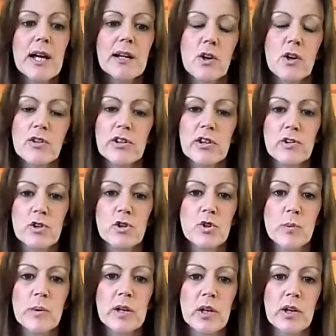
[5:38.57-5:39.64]
got in
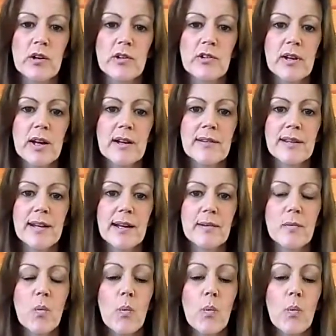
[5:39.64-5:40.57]
touch with us and said,